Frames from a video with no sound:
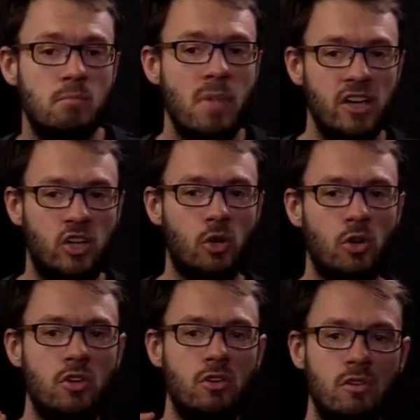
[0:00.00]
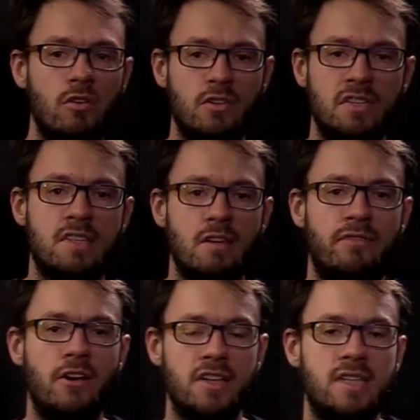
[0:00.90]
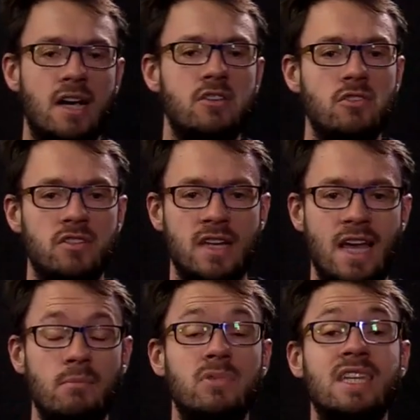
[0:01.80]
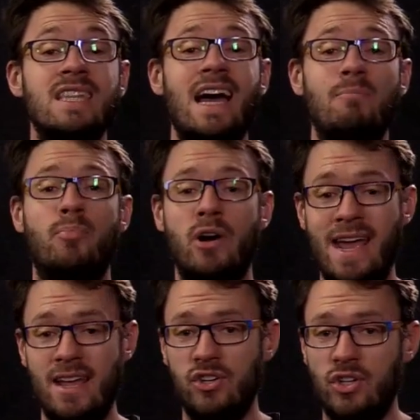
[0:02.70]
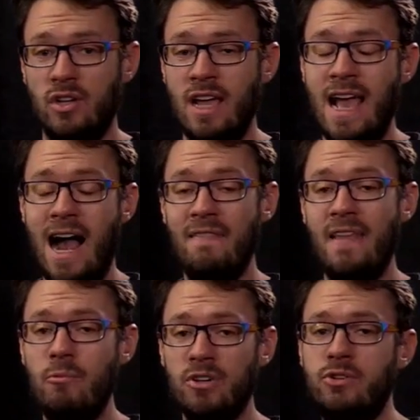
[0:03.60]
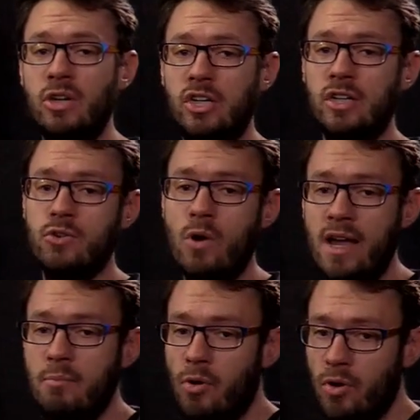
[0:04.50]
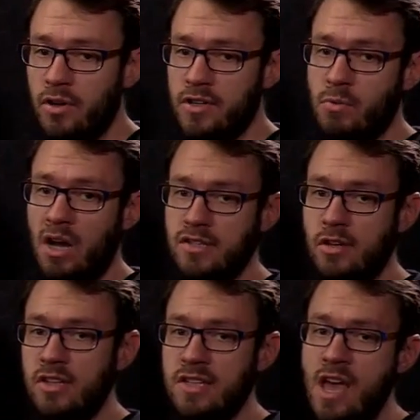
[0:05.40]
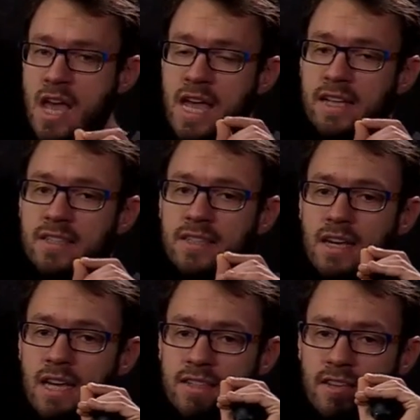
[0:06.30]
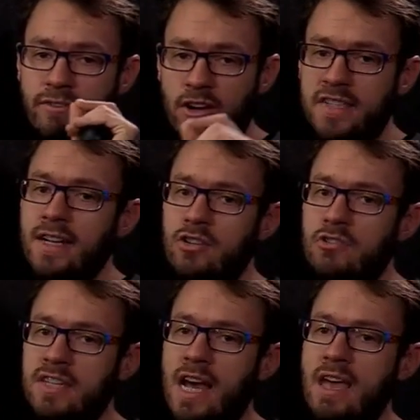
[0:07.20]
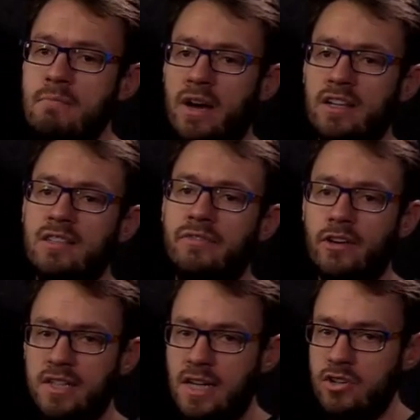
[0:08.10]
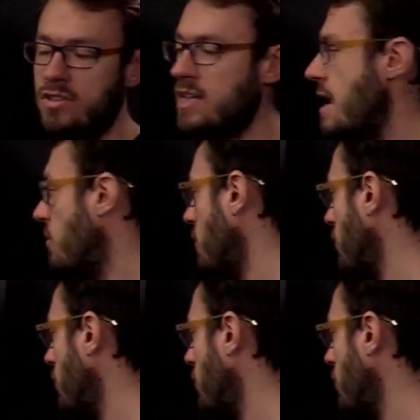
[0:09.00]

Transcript: Make sure you use the first unused name to that branch. And that restriction is quite important as well. So it's the first unused name, but it's the first unused name on a